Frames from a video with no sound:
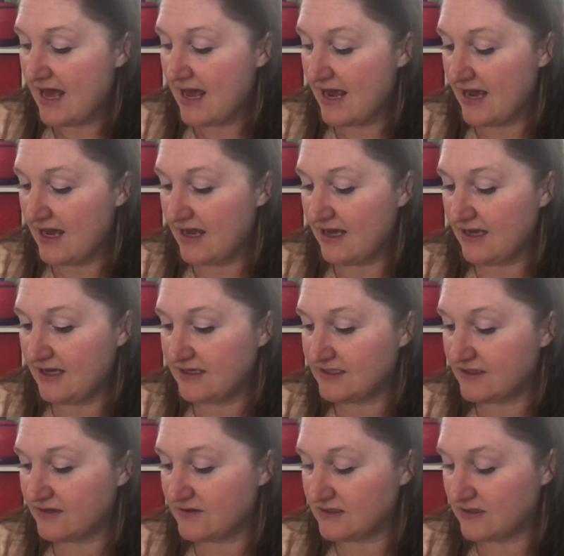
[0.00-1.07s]
And
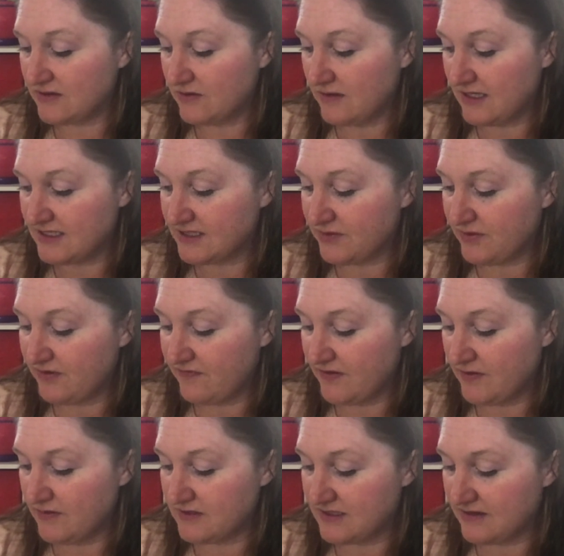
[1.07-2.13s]
there's little lesson
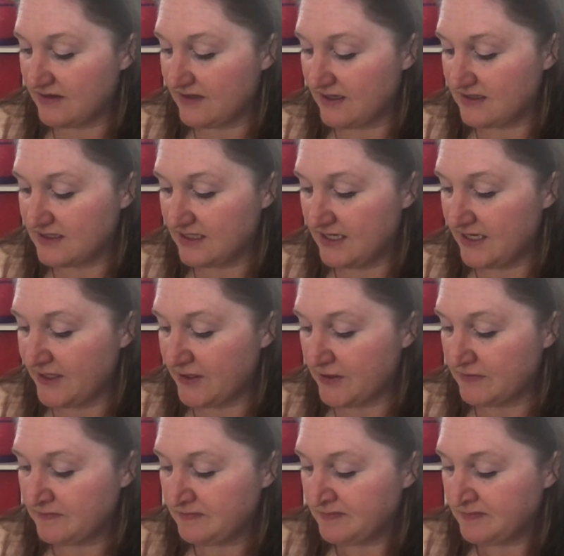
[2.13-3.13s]
reviews and things in here.